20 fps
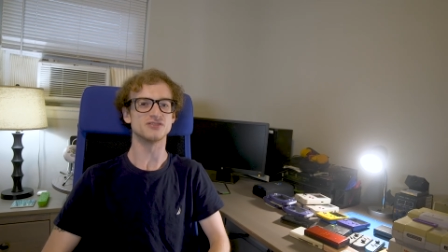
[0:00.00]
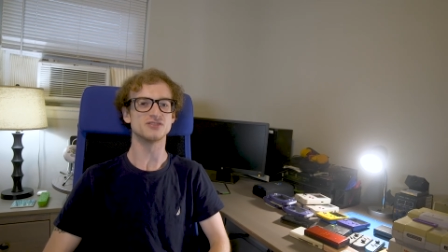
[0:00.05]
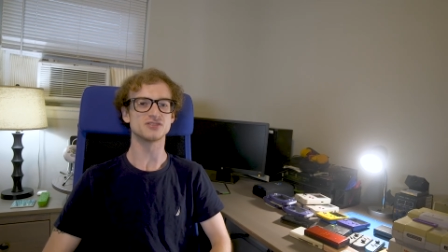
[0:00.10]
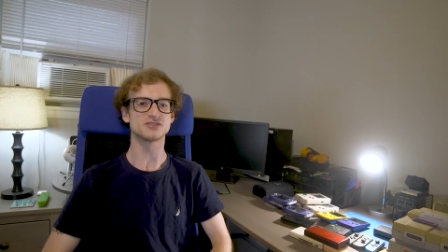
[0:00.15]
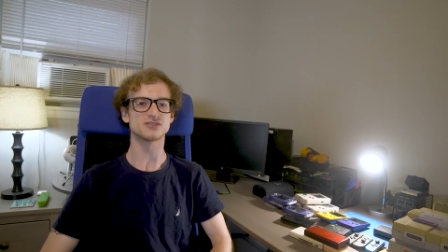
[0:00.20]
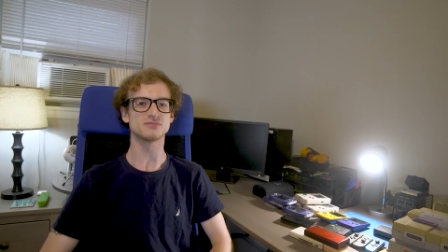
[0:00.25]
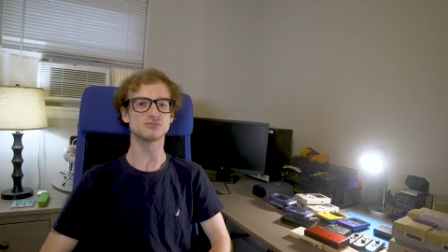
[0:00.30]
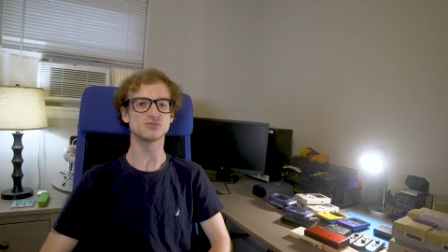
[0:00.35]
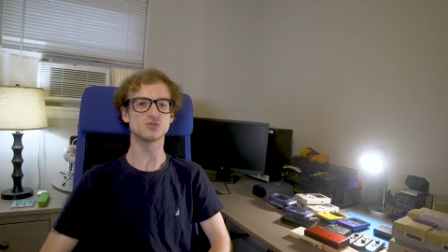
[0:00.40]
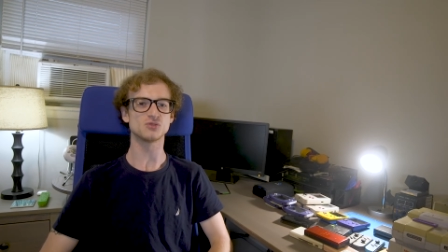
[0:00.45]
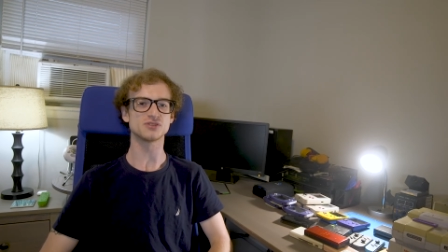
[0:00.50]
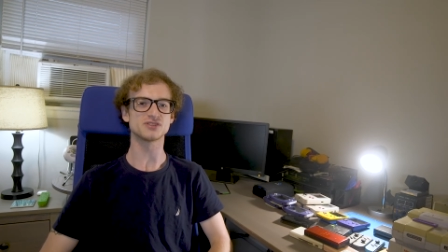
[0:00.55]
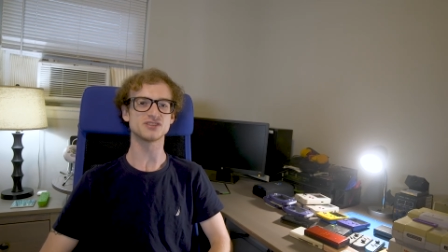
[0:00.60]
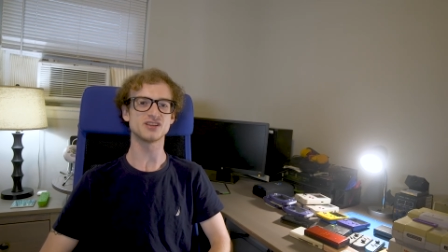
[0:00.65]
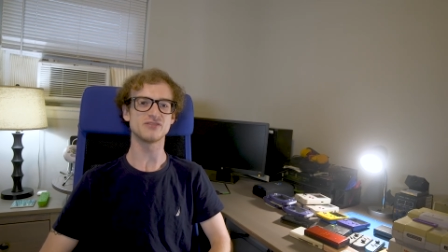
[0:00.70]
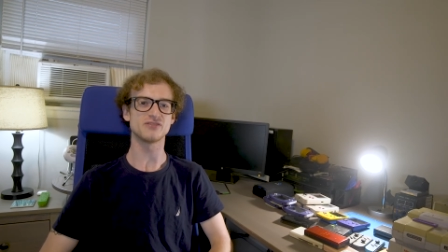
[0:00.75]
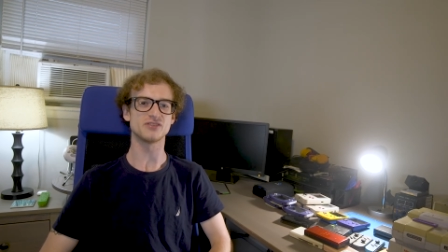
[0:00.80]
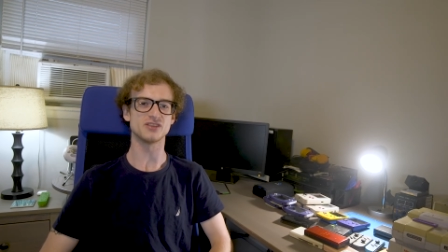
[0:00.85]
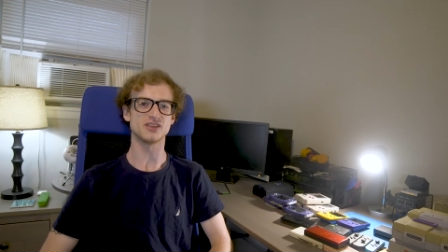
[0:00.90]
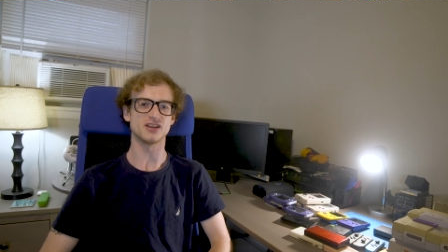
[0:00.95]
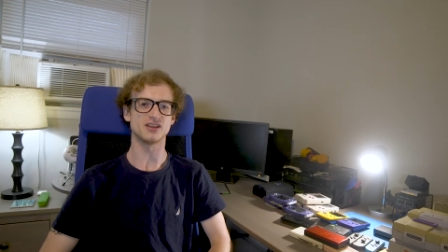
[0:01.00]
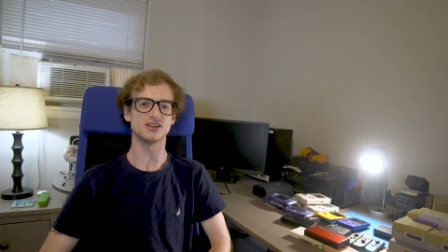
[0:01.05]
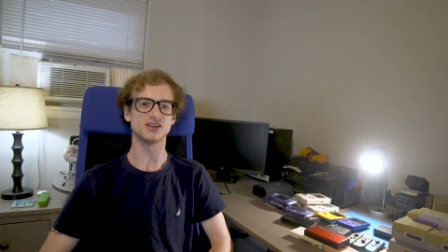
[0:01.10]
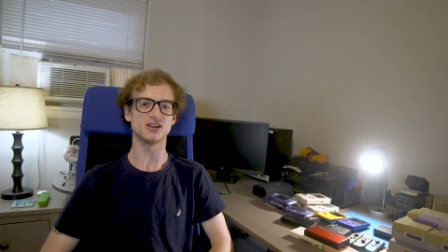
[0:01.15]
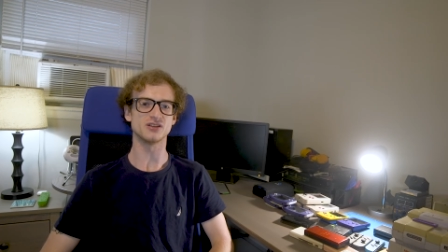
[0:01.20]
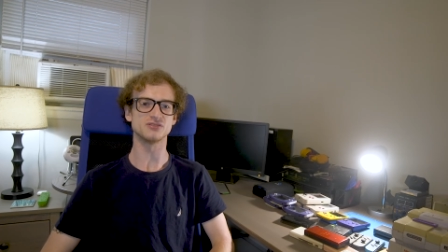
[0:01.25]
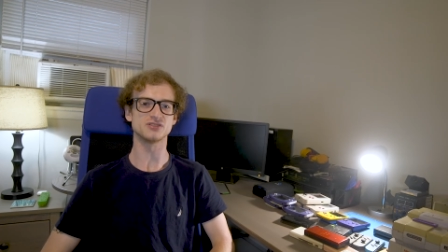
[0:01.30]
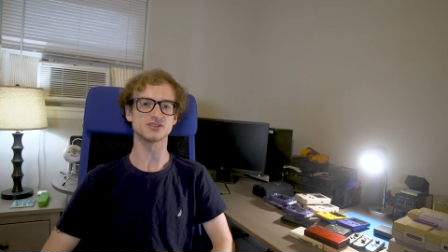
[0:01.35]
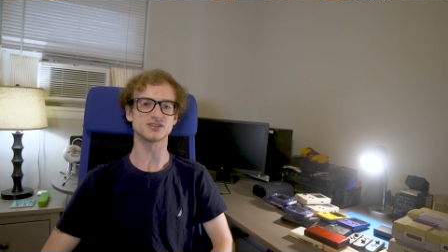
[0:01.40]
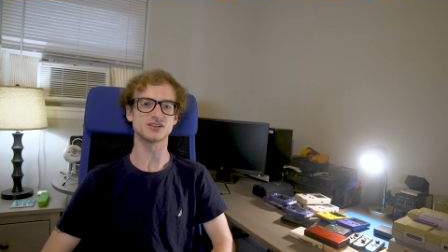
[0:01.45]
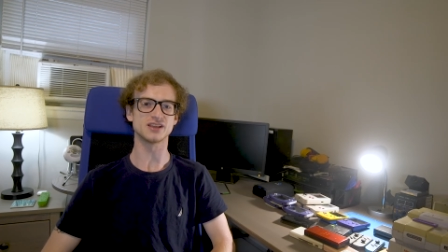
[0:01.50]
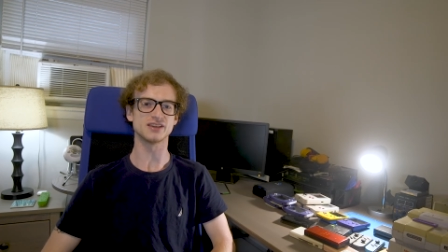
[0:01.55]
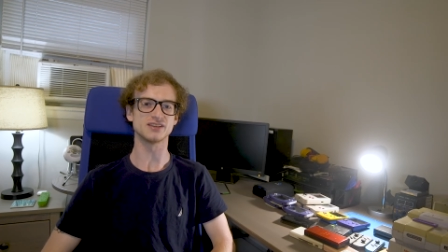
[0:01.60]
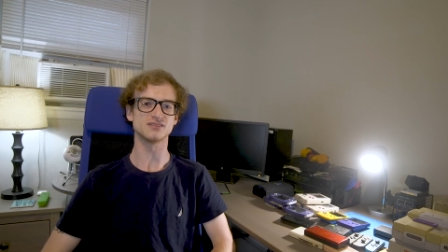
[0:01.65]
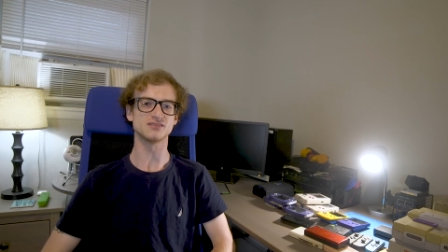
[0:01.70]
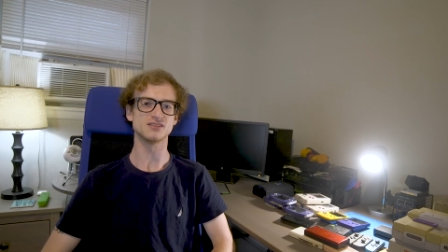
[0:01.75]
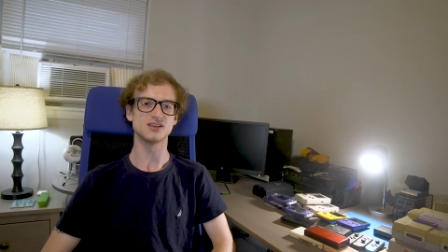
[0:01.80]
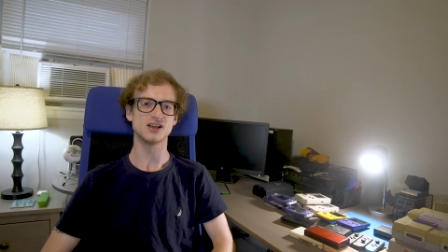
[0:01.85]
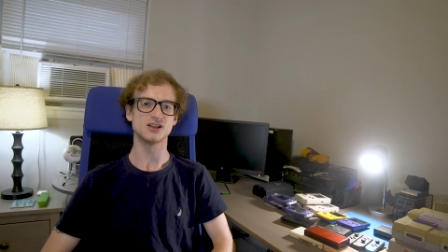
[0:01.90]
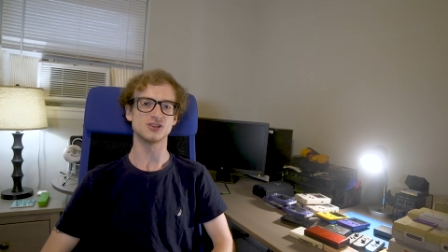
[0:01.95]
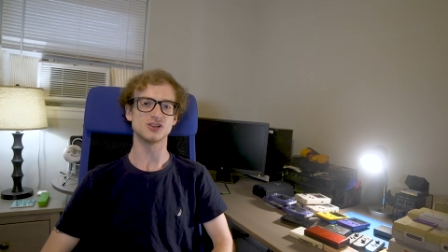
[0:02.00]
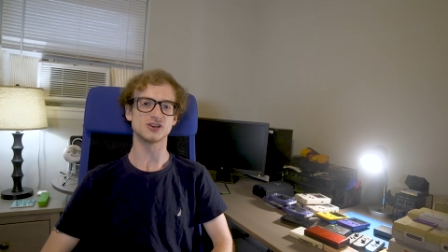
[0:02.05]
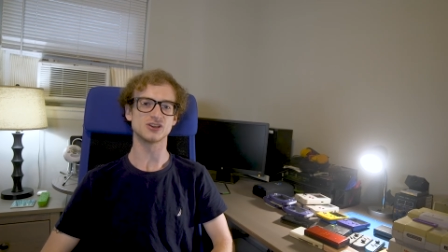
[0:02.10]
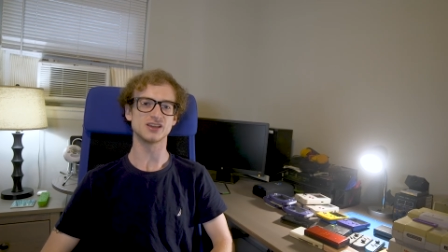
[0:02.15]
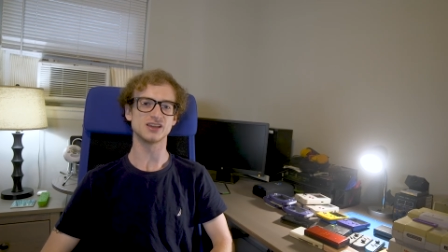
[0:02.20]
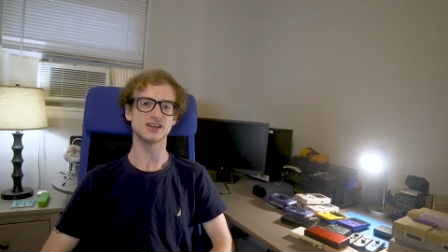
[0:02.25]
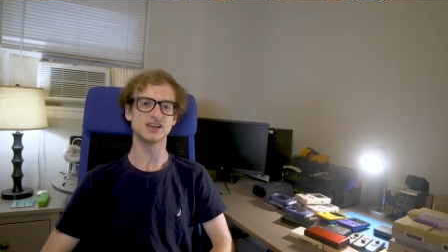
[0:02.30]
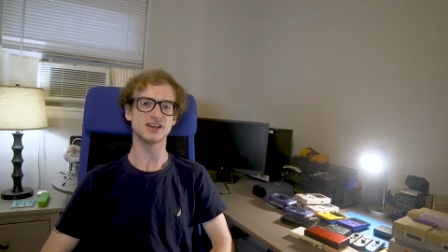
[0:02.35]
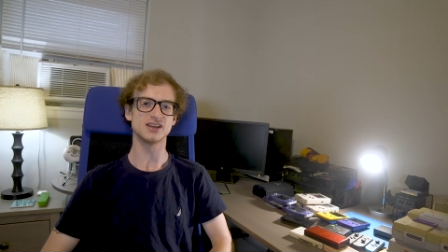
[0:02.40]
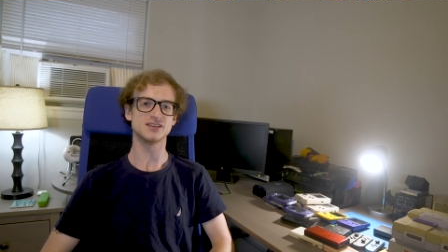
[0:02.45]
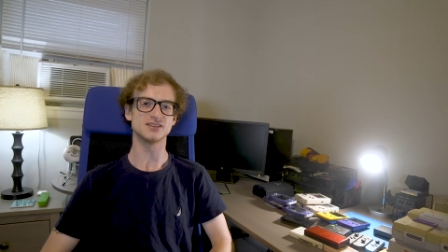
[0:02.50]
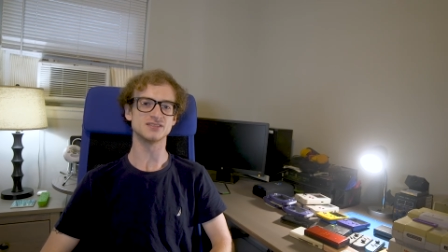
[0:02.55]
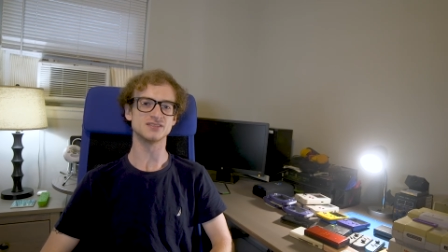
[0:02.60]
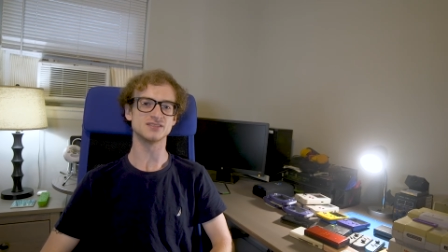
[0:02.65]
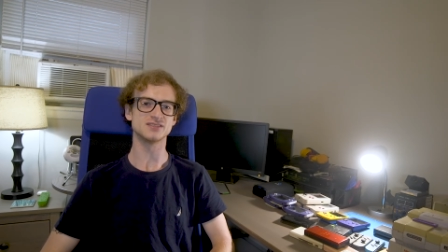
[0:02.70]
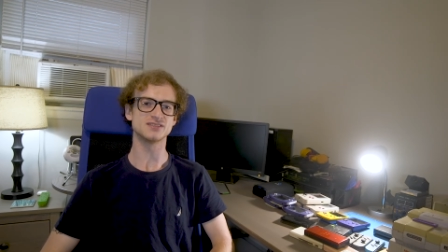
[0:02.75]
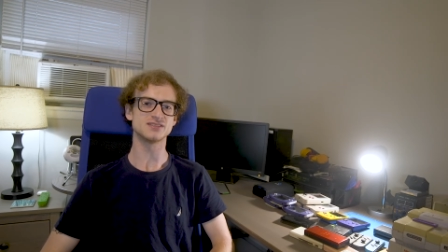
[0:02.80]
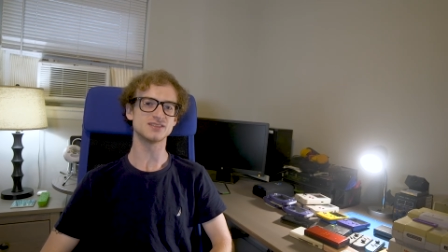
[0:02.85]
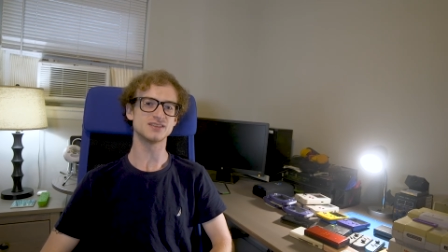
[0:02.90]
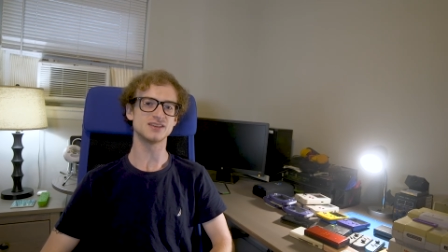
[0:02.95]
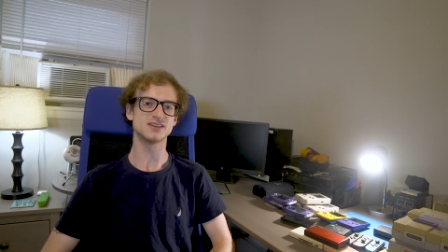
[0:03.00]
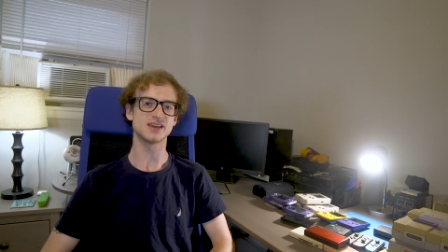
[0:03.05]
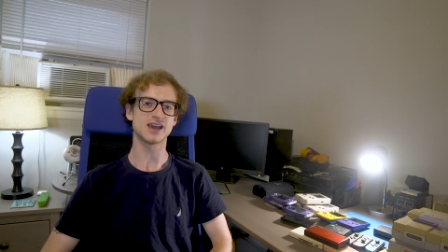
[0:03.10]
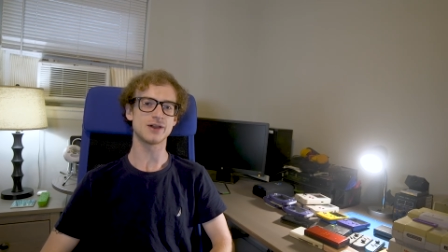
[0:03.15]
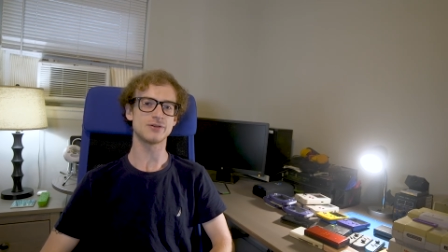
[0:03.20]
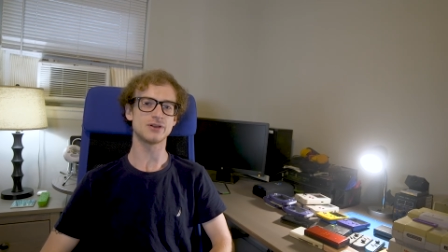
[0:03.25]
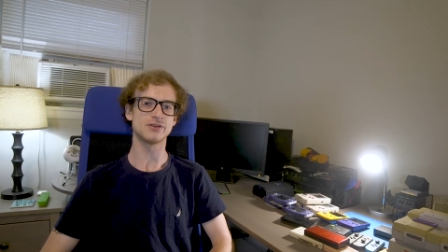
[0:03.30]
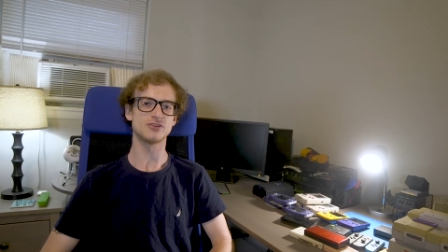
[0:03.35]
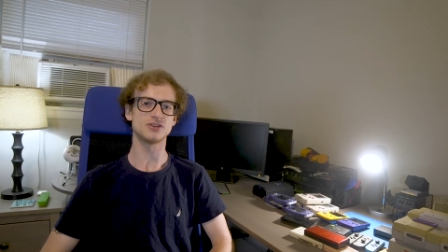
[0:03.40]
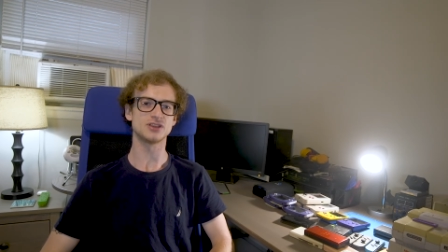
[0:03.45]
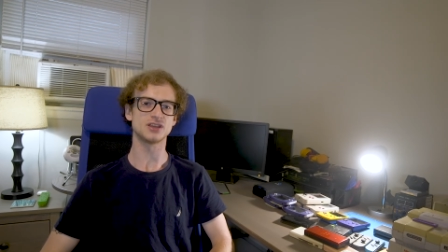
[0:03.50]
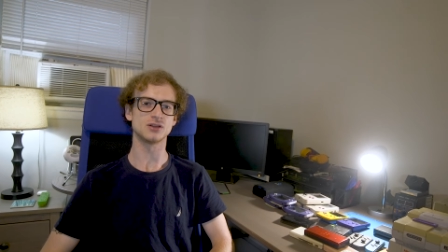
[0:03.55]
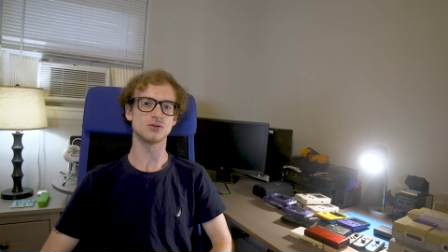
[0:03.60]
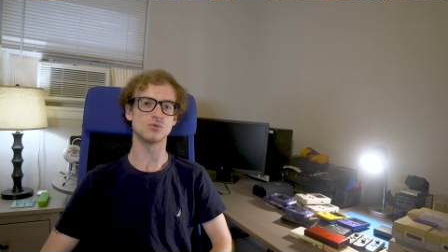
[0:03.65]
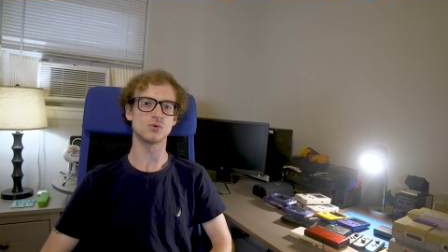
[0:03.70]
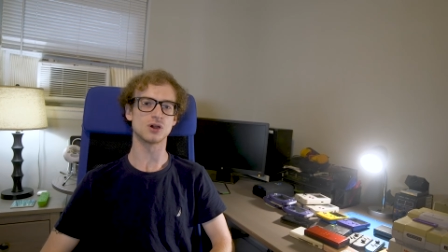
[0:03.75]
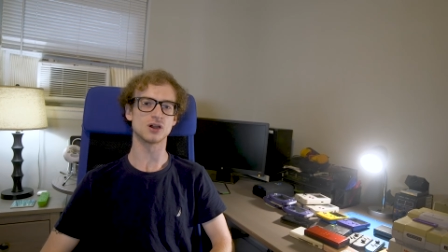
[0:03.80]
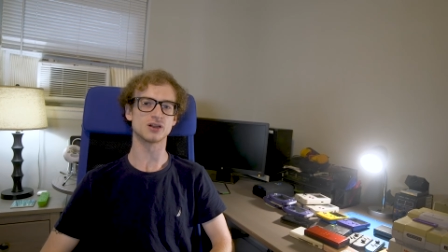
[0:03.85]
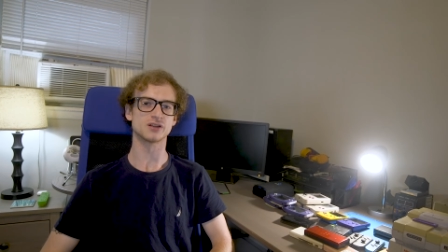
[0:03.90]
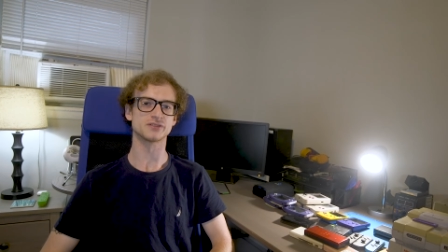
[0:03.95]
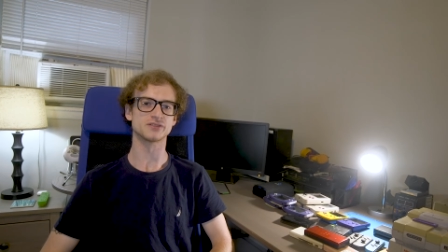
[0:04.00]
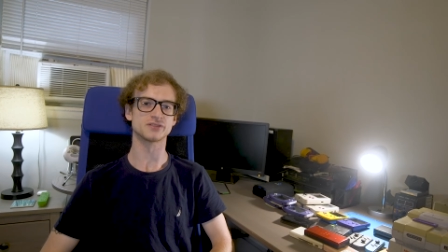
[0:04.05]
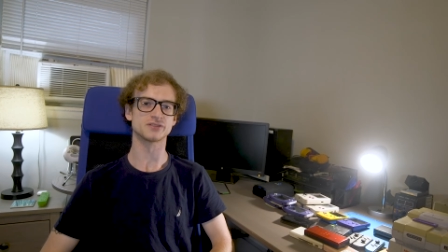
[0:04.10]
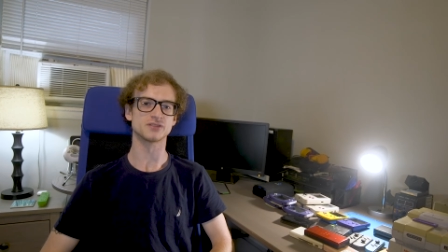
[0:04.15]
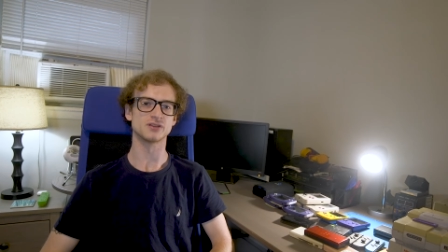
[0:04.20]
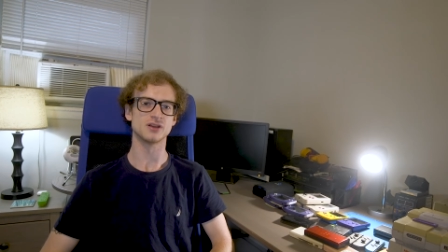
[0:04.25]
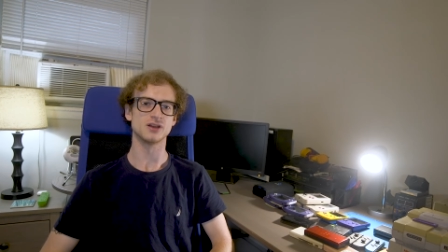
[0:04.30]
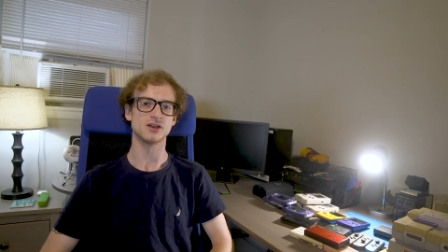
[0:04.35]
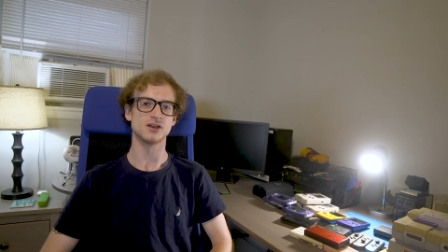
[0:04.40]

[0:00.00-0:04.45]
There's some cool stuff in there, you know, just like looking in and seeing how everything works.